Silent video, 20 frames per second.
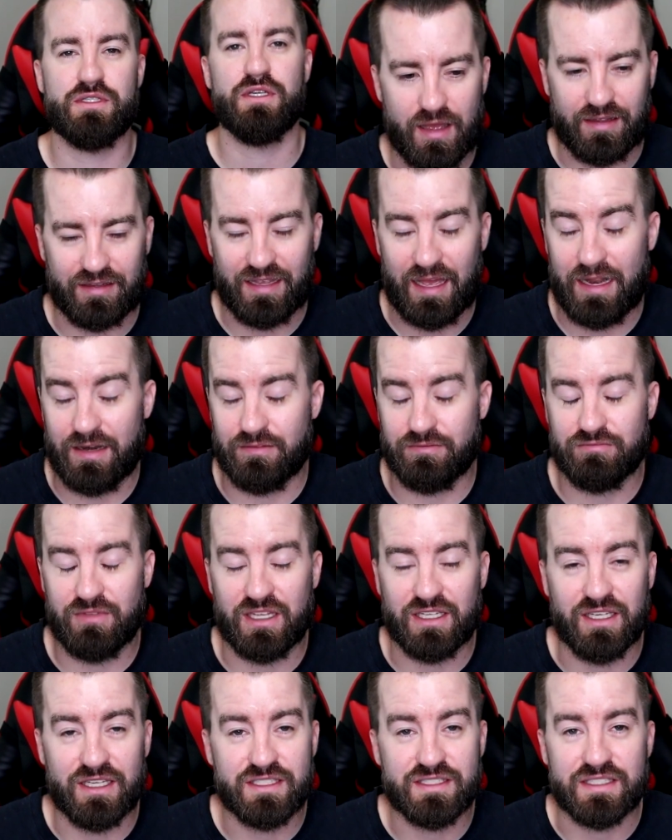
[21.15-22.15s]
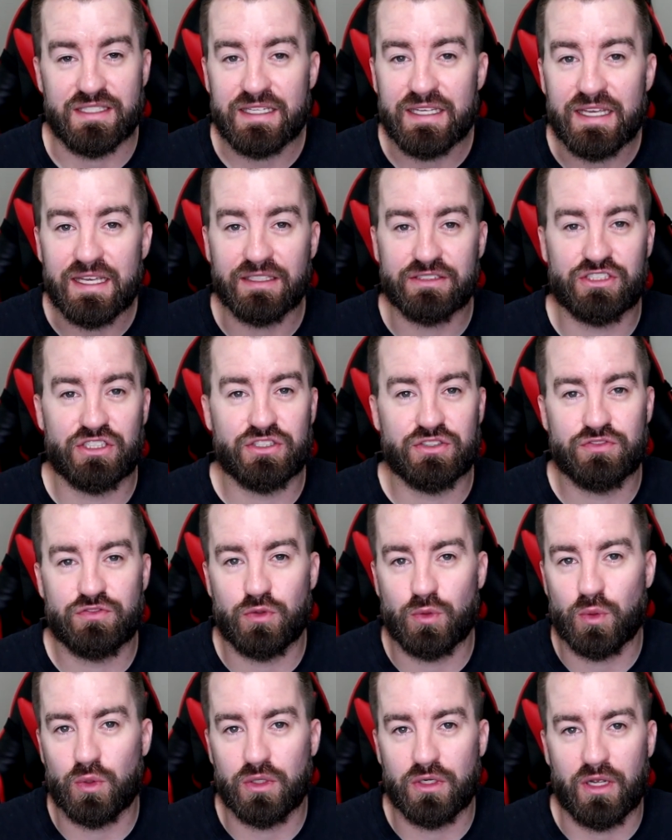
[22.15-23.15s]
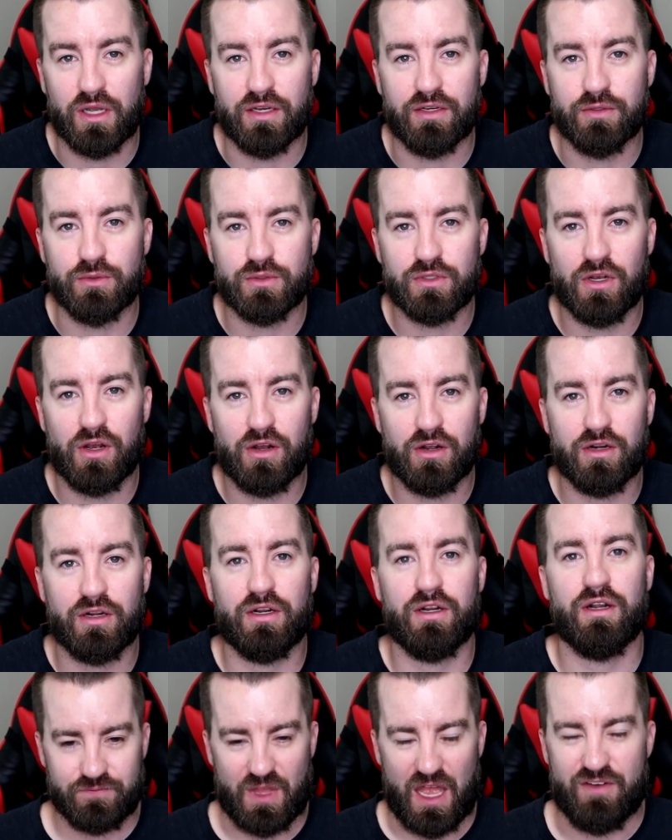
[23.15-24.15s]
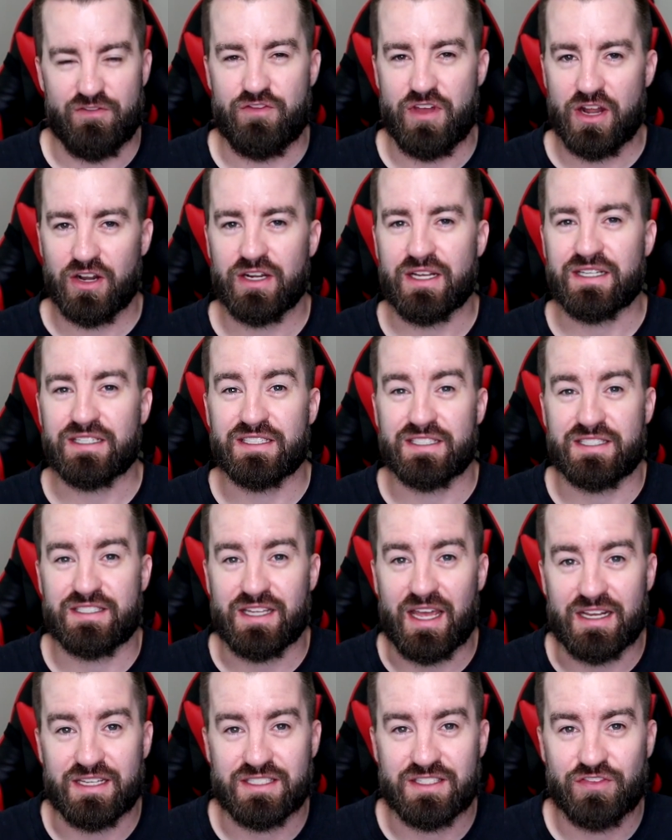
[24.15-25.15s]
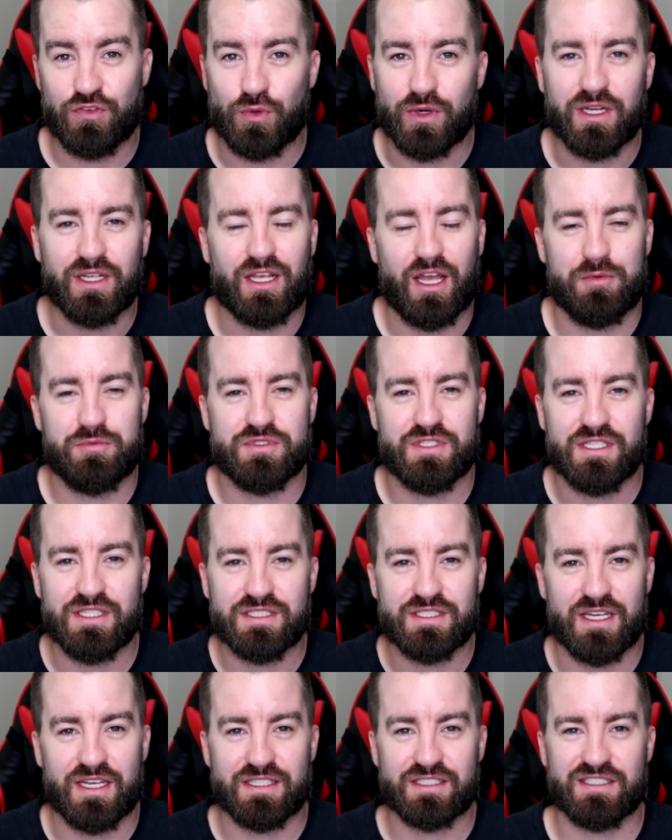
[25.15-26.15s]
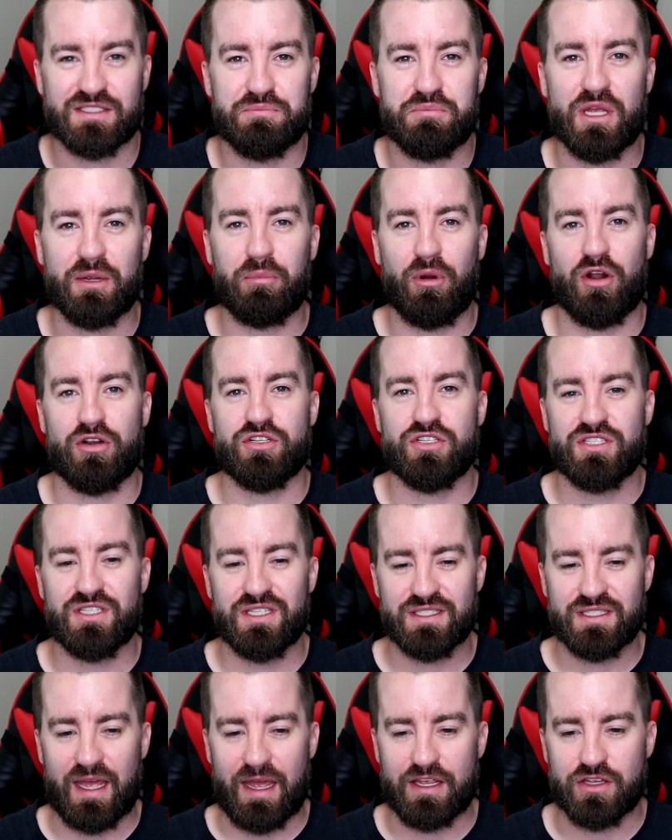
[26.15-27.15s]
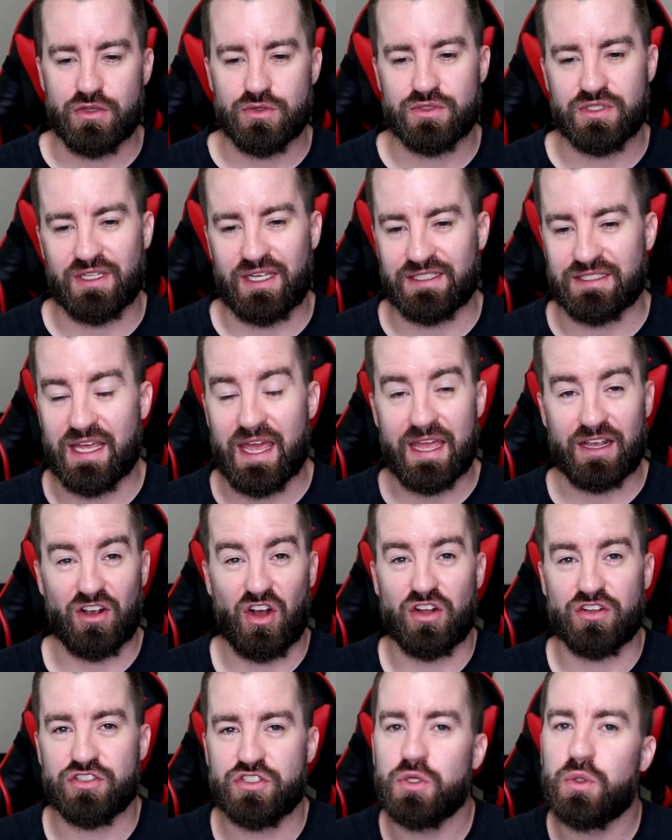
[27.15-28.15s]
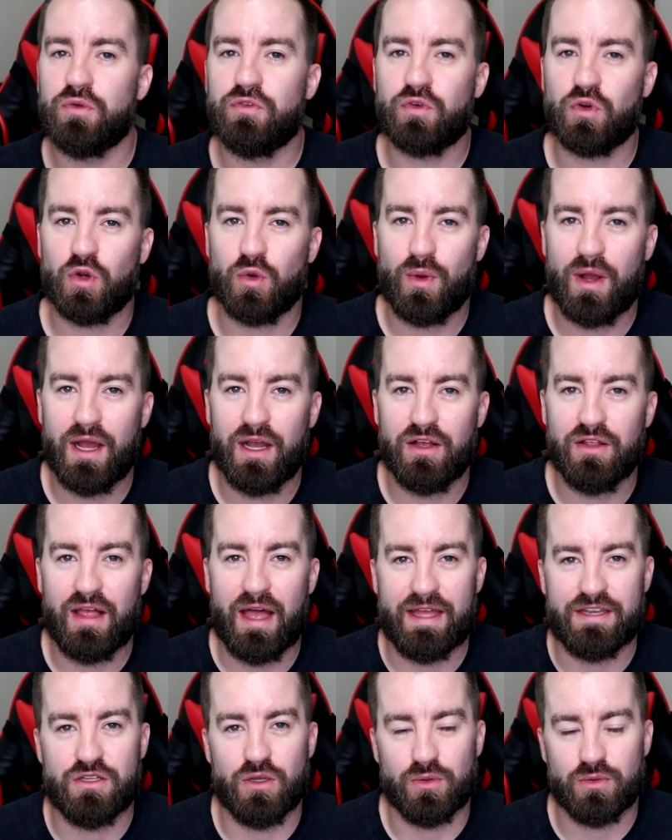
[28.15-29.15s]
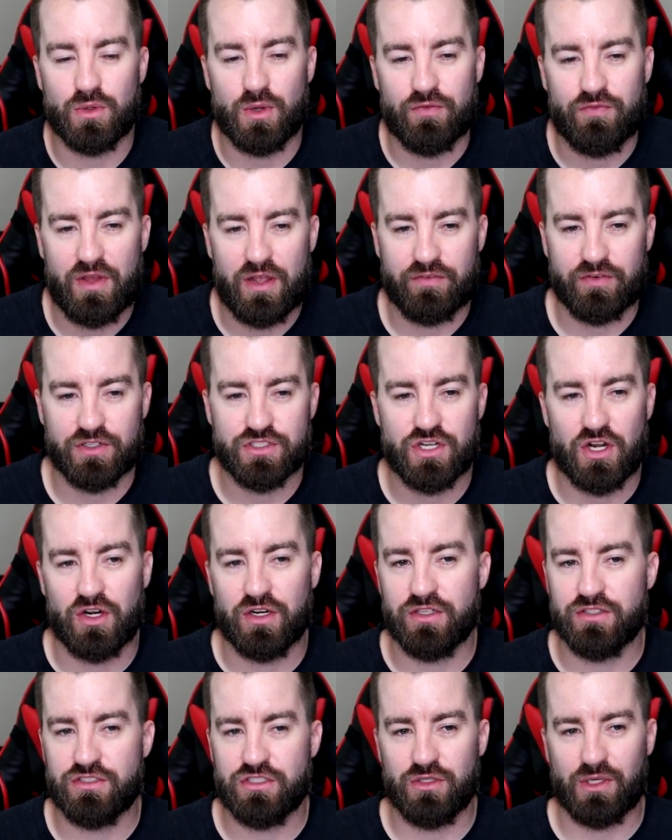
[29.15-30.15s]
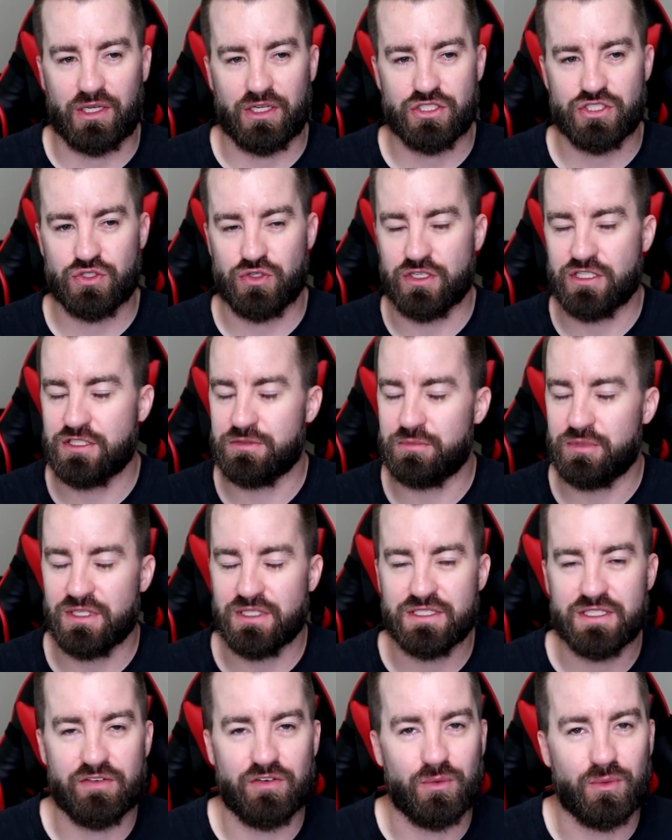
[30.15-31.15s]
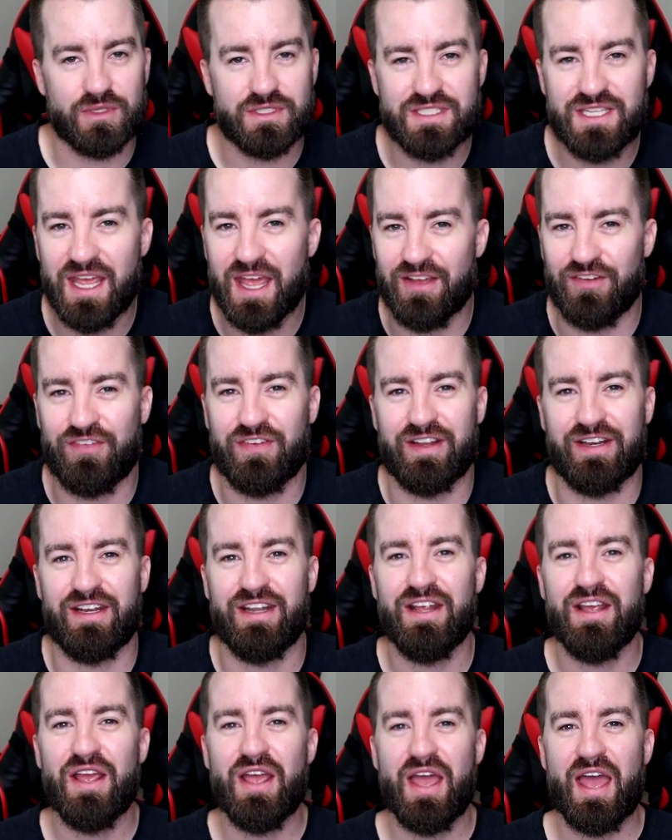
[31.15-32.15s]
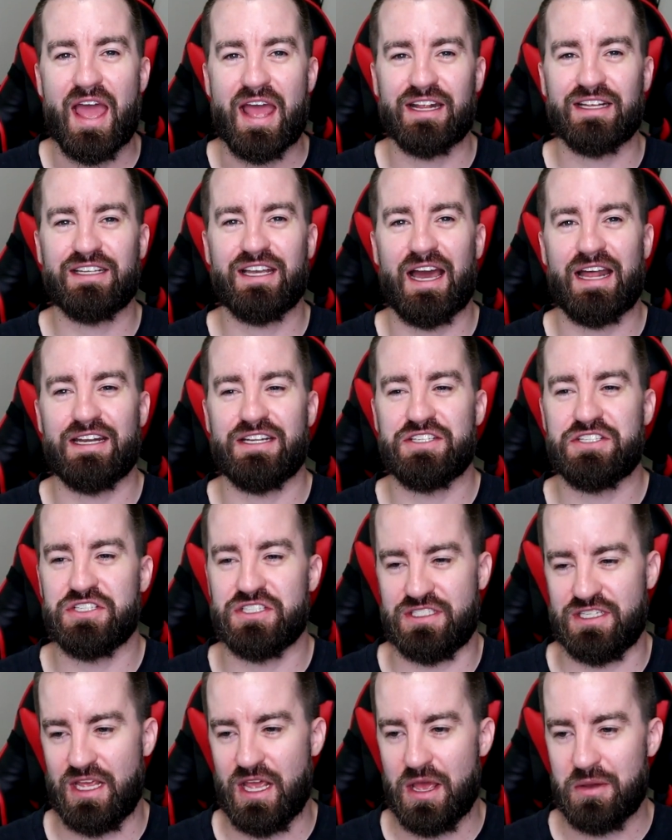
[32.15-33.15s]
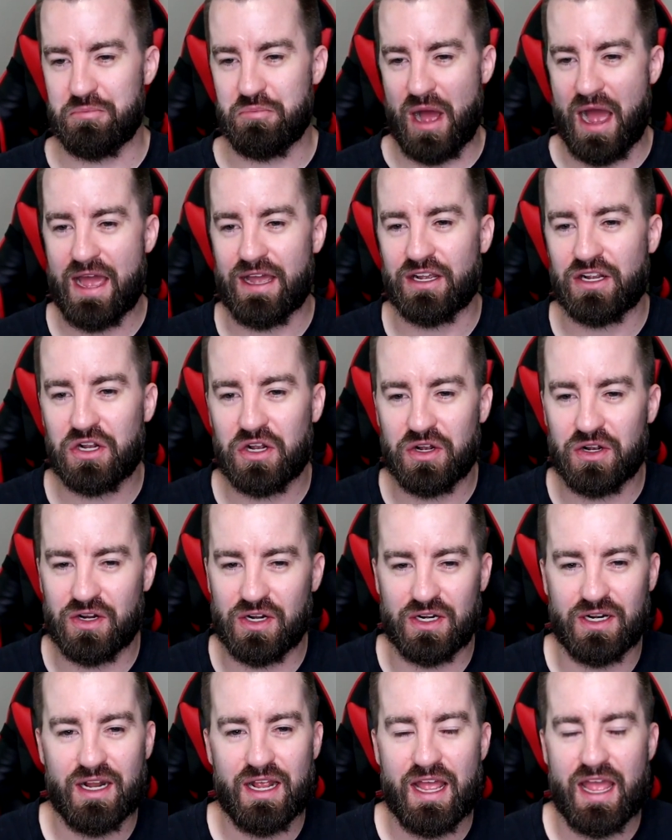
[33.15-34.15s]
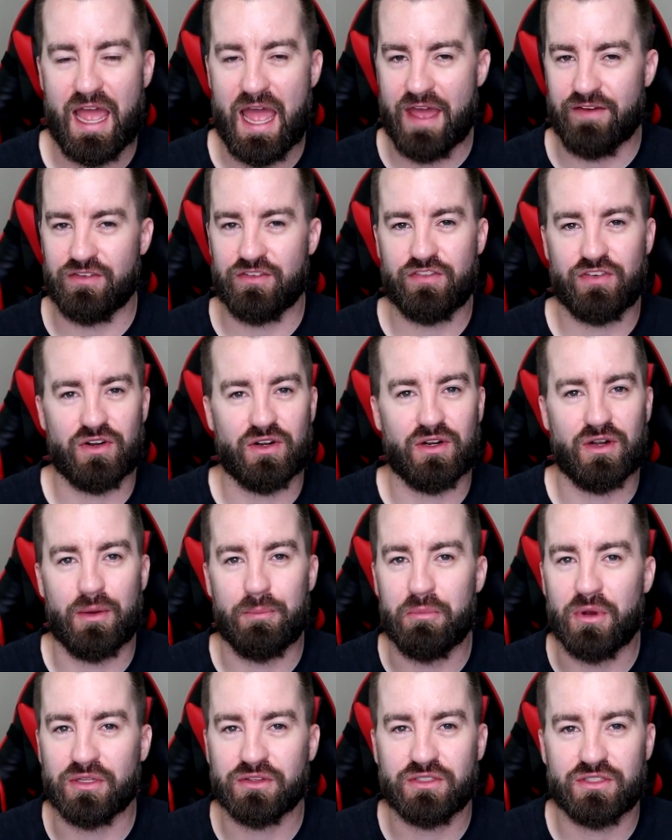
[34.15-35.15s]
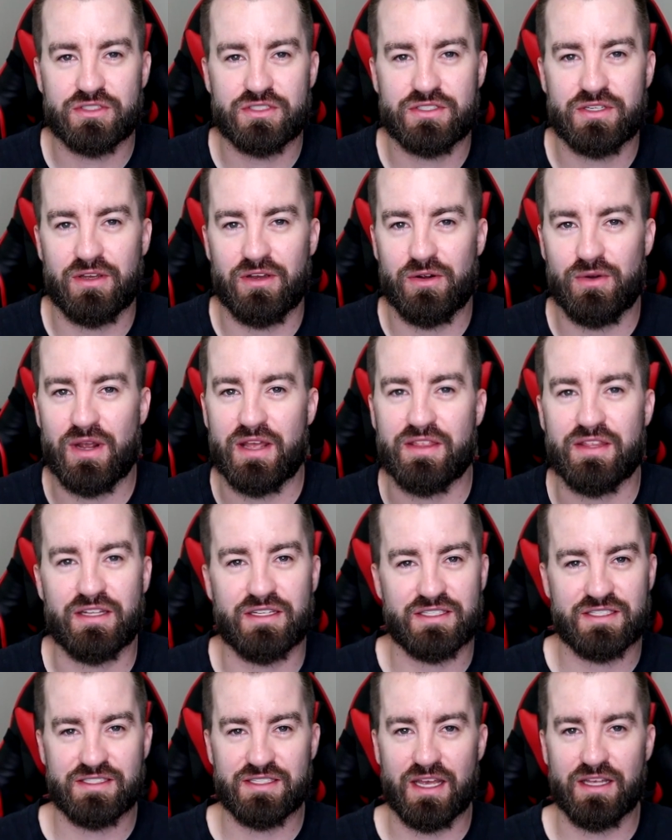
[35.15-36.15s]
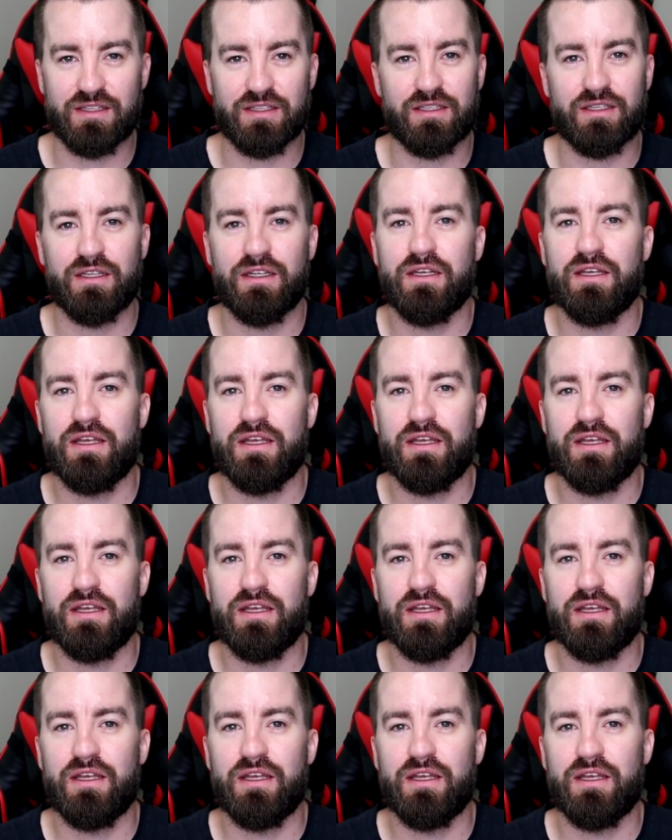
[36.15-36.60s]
I got, I guess, an itch for a new car. I'm very indecisive when it comes to these things because big purchases I usually like to hang on to for a while. I don't know if I ever turn into like a street speed 717 and kind of just buy a car, have it for a month or so and then sell it.